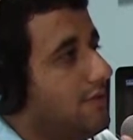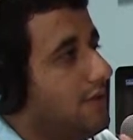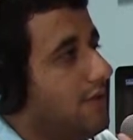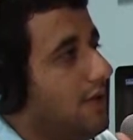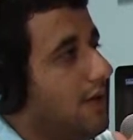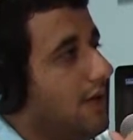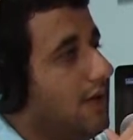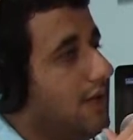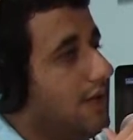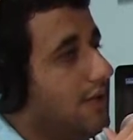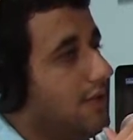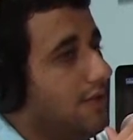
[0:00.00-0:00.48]

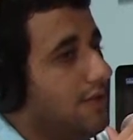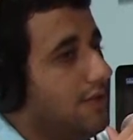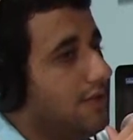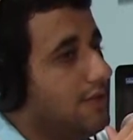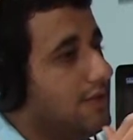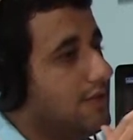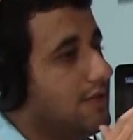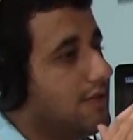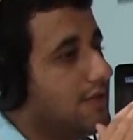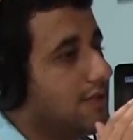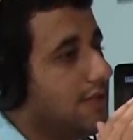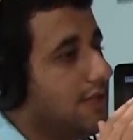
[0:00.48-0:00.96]
and
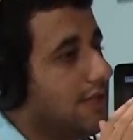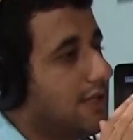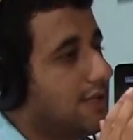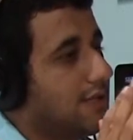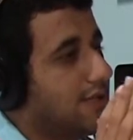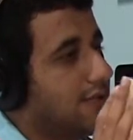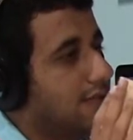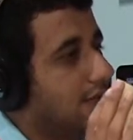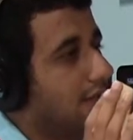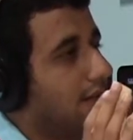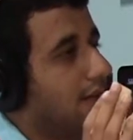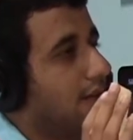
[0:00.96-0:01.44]
just like
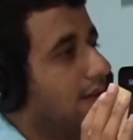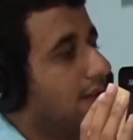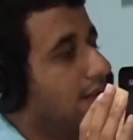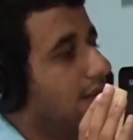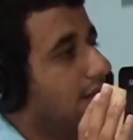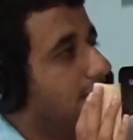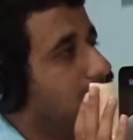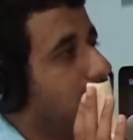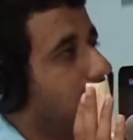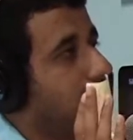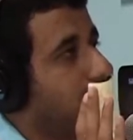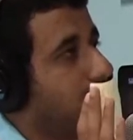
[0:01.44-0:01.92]
sit in
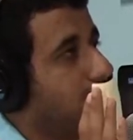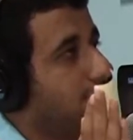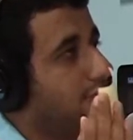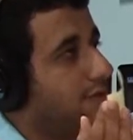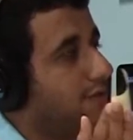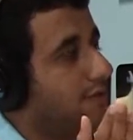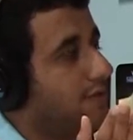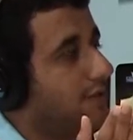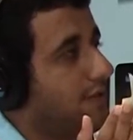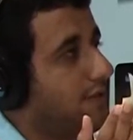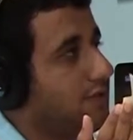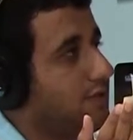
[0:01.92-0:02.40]
class for
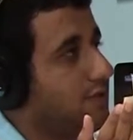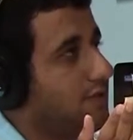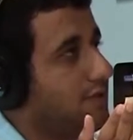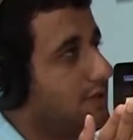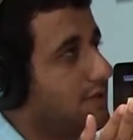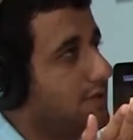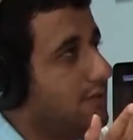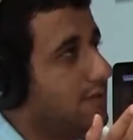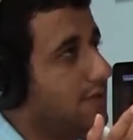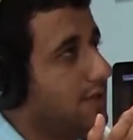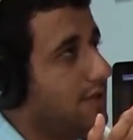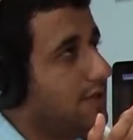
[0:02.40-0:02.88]

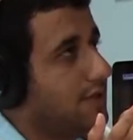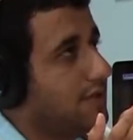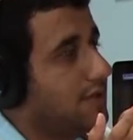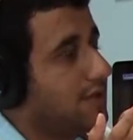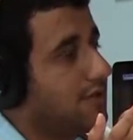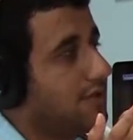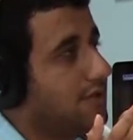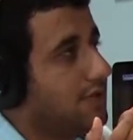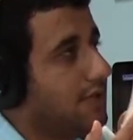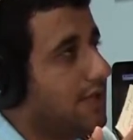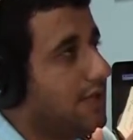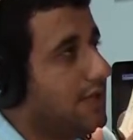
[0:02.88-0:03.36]
15-20 minutes,
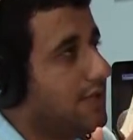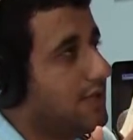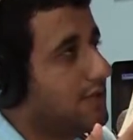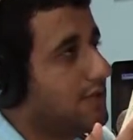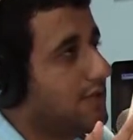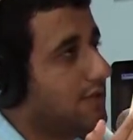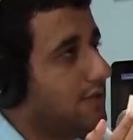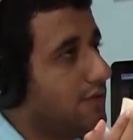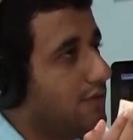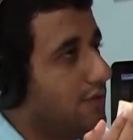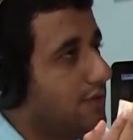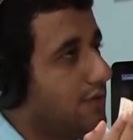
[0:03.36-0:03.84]

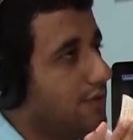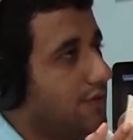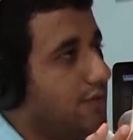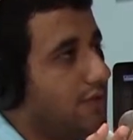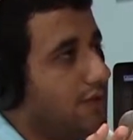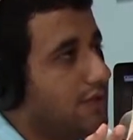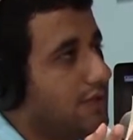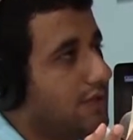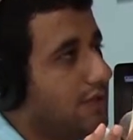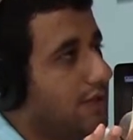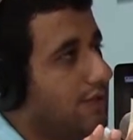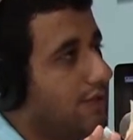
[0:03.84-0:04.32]
relax,
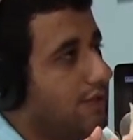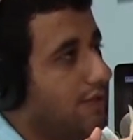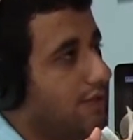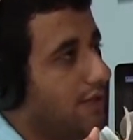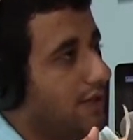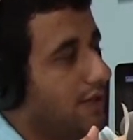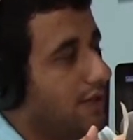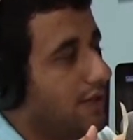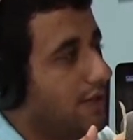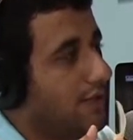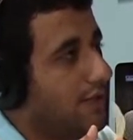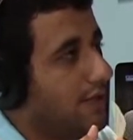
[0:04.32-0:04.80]
watch
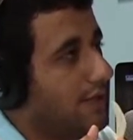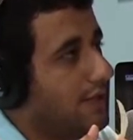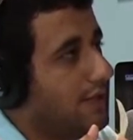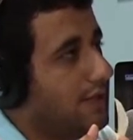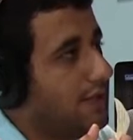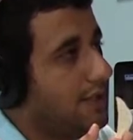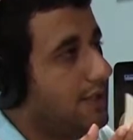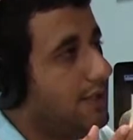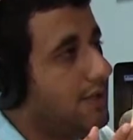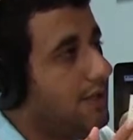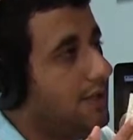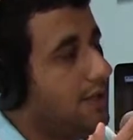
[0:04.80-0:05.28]
everyone going
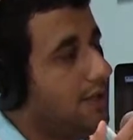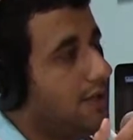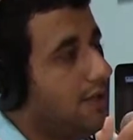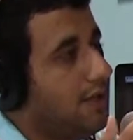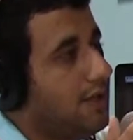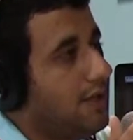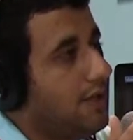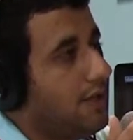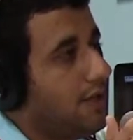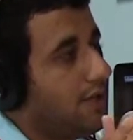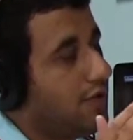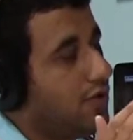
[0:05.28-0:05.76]
in.
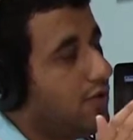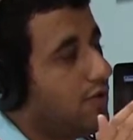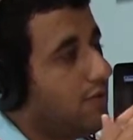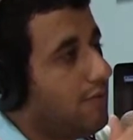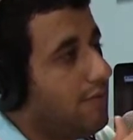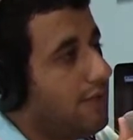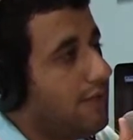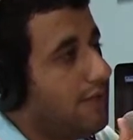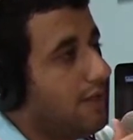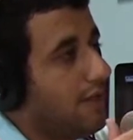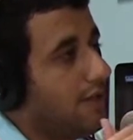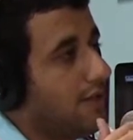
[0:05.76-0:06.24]
You'll
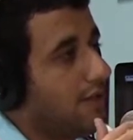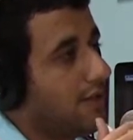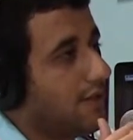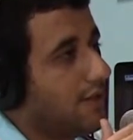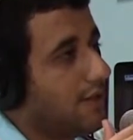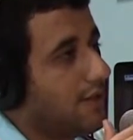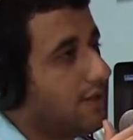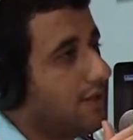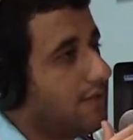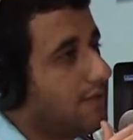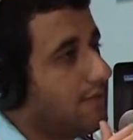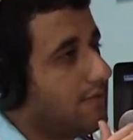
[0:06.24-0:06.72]
be in
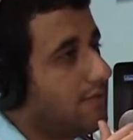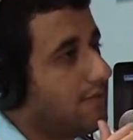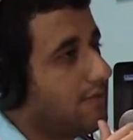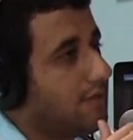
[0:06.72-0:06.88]
the